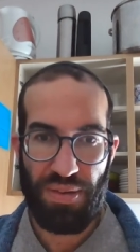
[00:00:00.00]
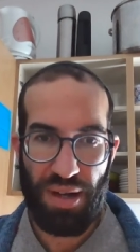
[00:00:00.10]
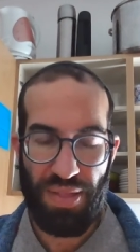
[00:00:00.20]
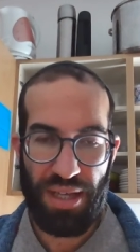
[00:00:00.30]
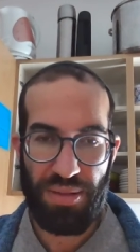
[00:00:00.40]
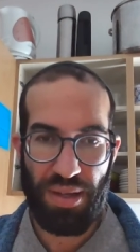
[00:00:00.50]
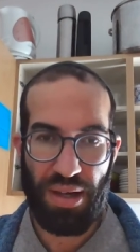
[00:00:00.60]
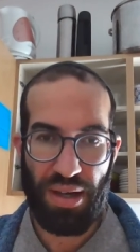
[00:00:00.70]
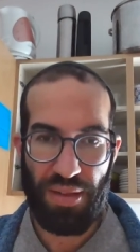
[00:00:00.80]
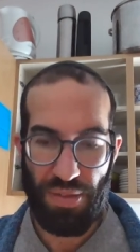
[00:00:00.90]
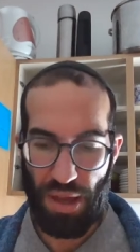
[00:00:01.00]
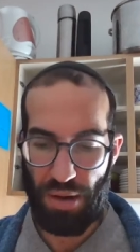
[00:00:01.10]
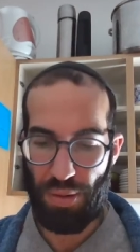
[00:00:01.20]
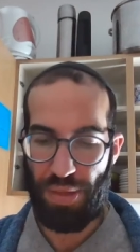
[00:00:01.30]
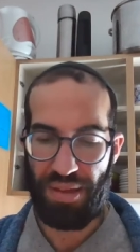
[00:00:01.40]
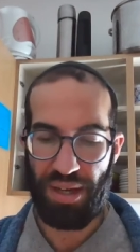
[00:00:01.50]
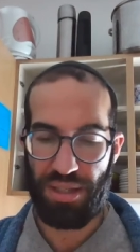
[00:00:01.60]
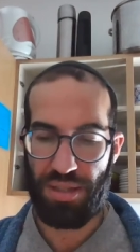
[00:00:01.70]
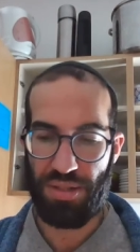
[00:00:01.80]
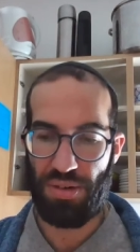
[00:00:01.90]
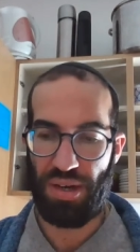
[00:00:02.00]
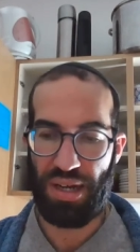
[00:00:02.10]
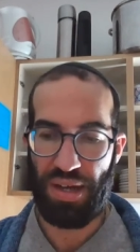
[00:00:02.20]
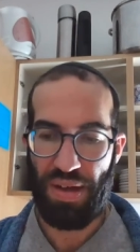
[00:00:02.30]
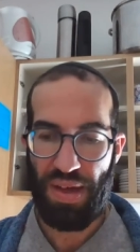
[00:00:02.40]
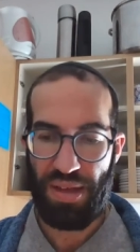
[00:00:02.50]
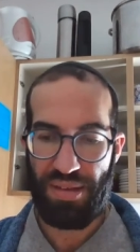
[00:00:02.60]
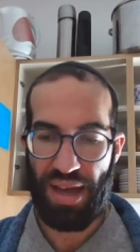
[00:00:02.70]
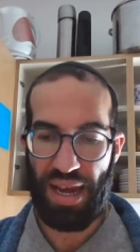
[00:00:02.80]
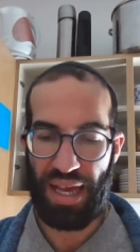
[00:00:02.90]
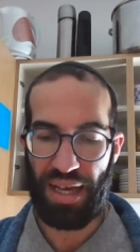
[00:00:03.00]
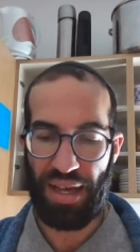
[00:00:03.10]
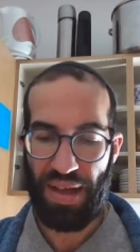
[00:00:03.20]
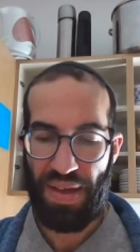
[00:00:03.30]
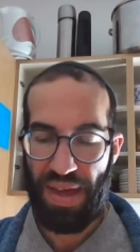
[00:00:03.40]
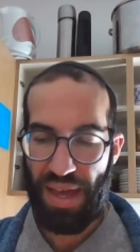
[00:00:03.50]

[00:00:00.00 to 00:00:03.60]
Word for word: Right? That's what a, an authentic storytelling